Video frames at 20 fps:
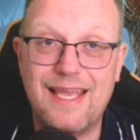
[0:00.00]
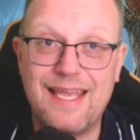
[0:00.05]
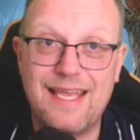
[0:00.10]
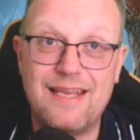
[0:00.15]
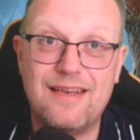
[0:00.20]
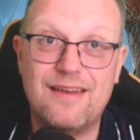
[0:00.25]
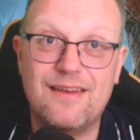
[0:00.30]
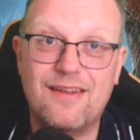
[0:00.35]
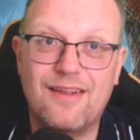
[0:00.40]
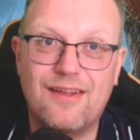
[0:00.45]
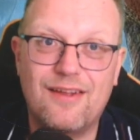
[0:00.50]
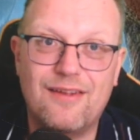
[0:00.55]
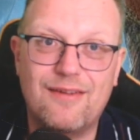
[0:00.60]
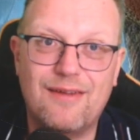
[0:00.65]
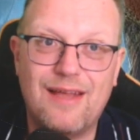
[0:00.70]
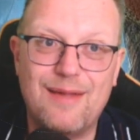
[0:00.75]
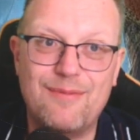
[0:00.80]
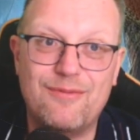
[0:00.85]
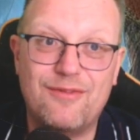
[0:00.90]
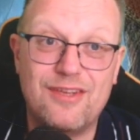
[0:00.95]
in
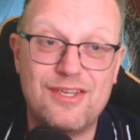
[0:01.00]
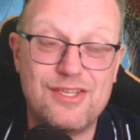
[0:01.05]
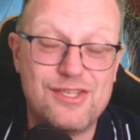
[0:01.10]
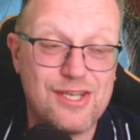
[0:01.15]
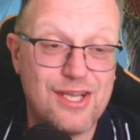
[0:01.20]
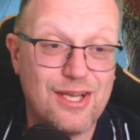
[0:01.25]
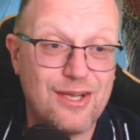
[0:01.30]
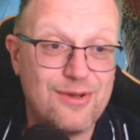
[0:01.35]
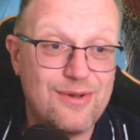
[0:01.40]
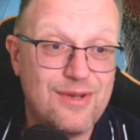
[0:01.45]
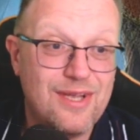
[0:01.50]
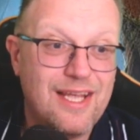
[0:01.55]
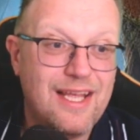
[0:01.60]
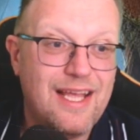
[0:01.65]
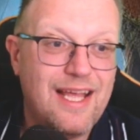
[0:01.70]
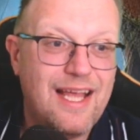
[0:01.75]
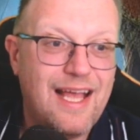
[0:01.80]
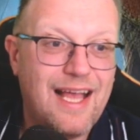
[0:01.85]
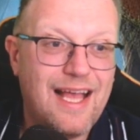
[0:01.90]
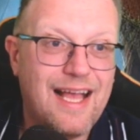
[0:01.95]
MTGO.
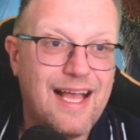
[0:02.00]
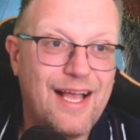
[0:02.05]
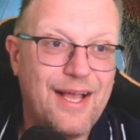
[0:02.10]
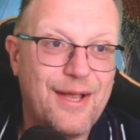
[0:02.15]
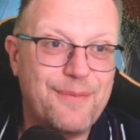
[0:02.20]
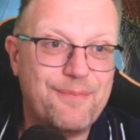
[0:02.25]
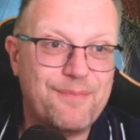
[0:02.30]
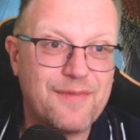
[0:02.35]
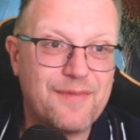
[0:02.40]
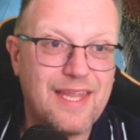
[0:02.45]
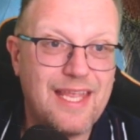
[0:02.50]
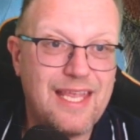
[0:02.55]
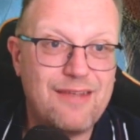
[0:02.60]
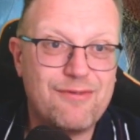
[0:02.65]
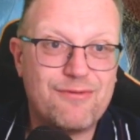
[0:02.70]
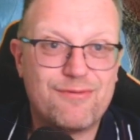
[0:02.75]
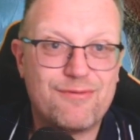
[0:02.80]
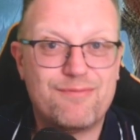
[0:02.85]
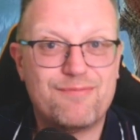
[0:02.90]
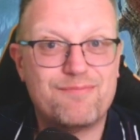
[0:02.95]

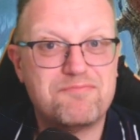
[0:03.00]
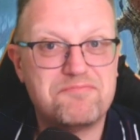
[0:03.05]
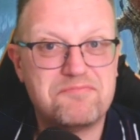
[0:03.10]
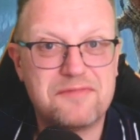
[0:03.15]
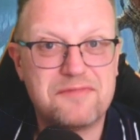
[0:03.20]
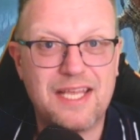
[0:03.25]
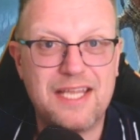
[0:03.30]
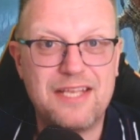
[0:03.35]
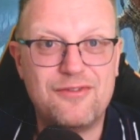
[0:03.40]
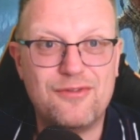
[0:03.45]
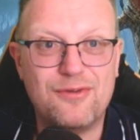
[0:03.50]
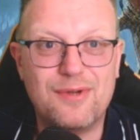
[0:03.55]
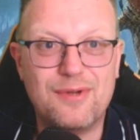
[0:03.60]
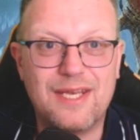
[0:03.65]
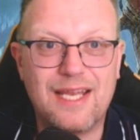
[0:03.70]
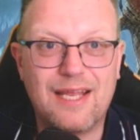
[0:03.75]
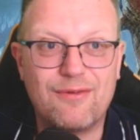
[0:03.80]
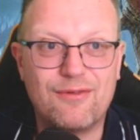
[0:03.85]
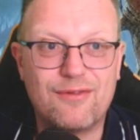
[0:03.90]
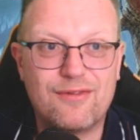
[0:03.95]
If they do
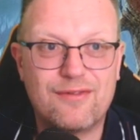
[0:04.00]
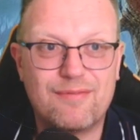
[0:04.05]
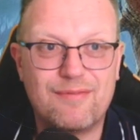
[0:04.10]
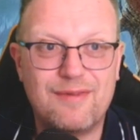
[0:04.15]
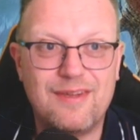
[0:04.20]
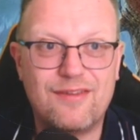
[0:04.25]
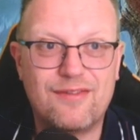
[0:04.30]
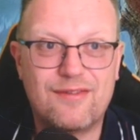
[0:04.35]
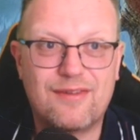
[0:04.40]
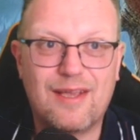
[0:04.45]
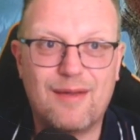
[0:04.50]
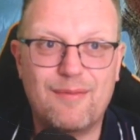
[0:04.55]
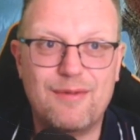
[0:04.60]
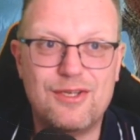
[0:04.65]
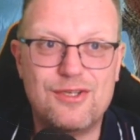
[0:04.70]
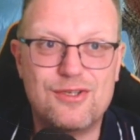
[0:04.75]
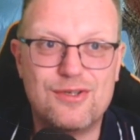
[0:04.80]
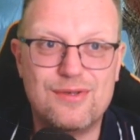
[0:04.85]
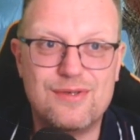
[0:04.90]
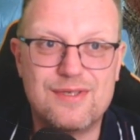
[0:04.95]
announce this coming
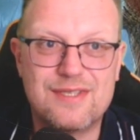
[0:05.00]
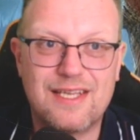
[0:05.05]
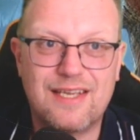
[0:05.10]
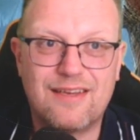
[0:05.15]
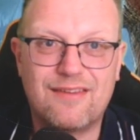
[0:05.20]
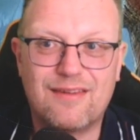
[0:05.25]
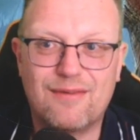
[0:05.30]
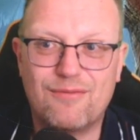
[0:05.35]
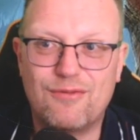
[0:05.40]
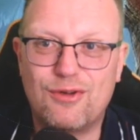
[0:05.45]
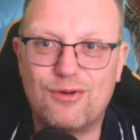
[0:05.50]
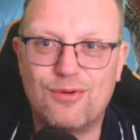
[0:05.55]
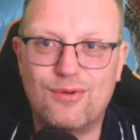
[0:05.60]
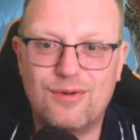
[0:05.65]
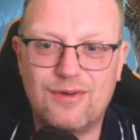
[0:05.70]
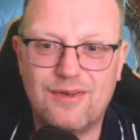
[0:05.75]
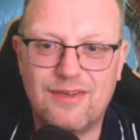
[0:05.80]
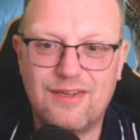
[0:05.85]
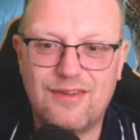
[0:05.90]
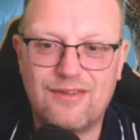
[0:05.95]
Tuesday, because I'm
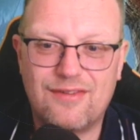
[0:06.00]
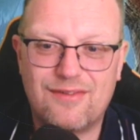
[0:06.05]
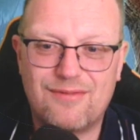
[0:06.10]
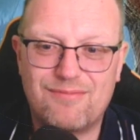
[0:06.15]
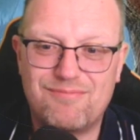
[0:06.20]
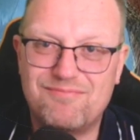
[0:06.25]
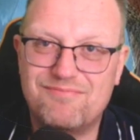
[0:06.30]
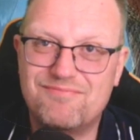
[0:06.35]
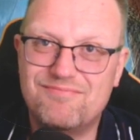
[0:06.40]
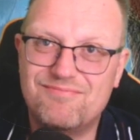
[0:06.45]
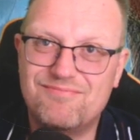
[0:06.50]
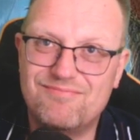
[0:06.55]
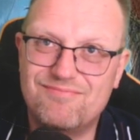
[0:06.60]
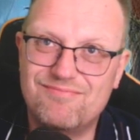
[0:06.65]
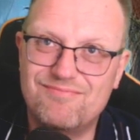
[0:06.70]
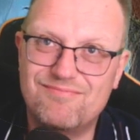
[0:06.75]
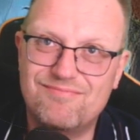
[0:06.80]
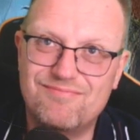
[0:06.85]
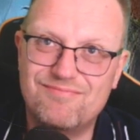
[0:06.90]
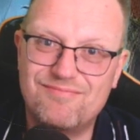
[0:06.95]
recording this
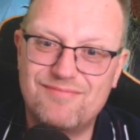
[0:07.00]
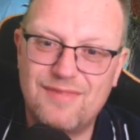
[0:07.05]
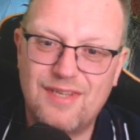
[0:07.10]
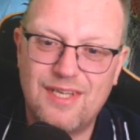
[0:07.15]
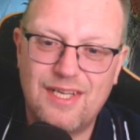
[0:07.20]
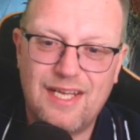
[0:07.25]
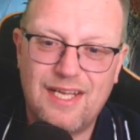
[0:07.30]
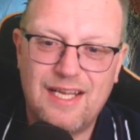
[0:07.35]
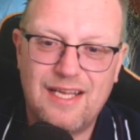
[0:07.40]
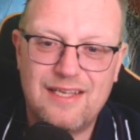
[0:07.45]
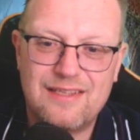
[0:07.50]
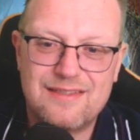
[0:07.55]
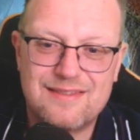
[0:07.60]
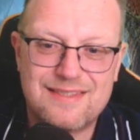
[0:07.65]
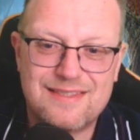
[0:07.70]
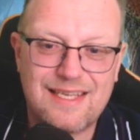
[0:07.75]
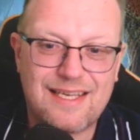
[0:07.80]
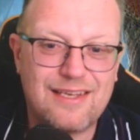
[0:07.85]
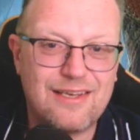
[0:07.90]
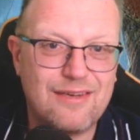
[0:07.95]

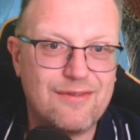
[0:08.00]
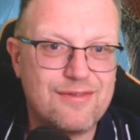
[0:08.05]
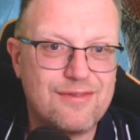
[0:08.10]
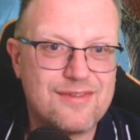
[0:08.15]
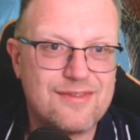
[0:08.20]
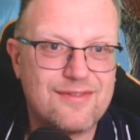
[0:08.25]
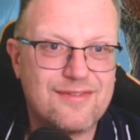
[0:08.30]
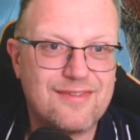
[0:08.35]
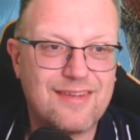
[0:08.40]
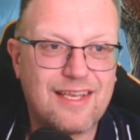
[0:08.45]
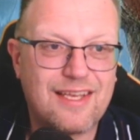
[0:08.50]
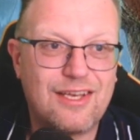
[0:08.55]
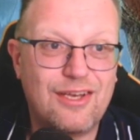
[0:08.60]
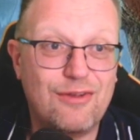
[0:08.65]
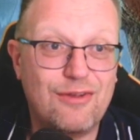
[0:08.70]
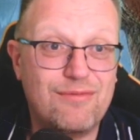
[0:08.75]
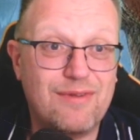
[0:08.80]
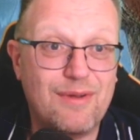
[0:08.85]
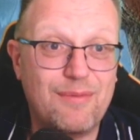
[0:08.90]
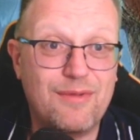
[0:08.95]
2nd
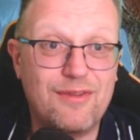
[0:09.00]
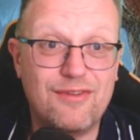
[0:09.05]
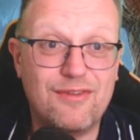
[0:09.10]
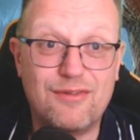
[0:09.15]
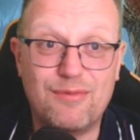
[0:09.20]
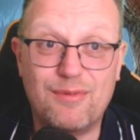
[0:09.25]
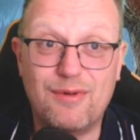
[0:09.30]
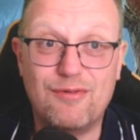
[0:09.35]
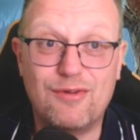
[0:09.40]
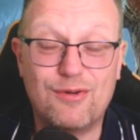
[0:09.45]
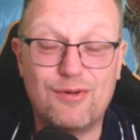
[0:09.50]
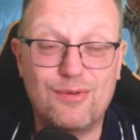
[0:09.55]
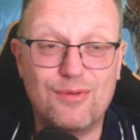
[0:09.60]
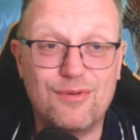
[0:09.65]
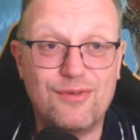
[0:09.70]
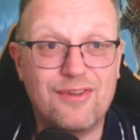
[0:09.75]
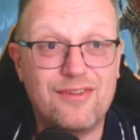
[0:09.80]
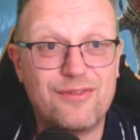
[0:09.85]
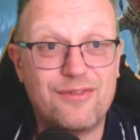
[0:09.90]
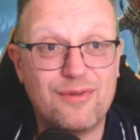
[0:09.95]
November, this has been
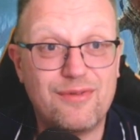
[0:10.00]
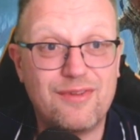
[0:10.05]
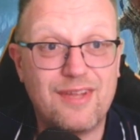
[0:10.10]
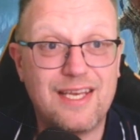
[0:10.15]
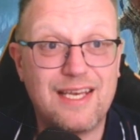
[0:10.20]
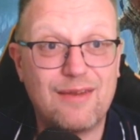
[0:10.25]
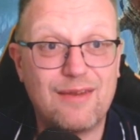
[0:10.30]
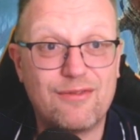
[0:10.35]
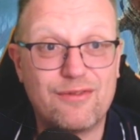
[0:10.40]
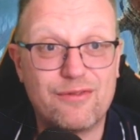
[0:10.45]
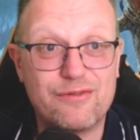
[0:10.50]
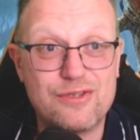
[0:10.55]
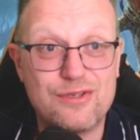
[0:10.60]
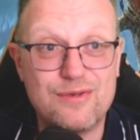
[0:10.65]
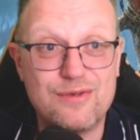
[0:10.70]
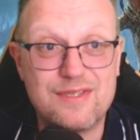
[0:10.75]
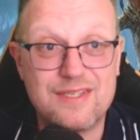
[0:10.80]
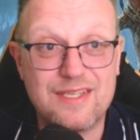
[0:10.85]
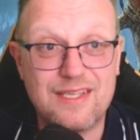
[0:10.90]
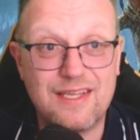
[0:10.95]
recorded on. So if they announce on
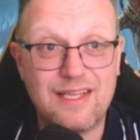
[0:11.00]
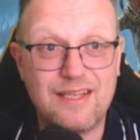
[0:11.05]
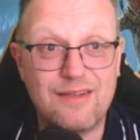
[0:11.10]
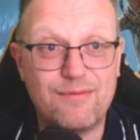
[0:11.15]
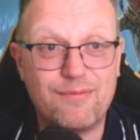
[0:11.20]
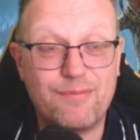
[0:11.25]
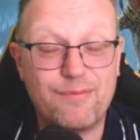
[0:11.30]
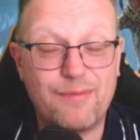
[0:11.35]
Tuesday in their